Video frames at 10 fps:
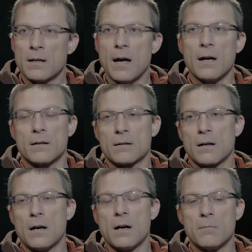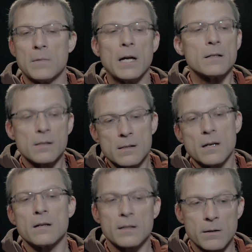Yeah. Not
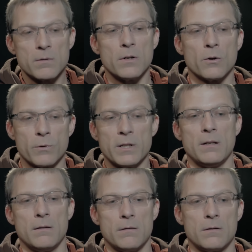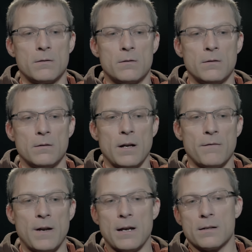necessarily, really
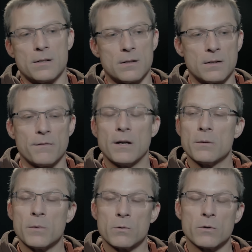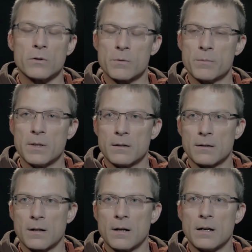advanced development roles, but
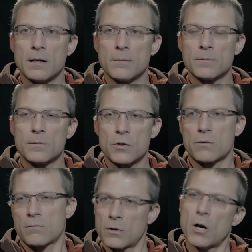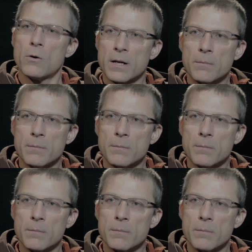just coding,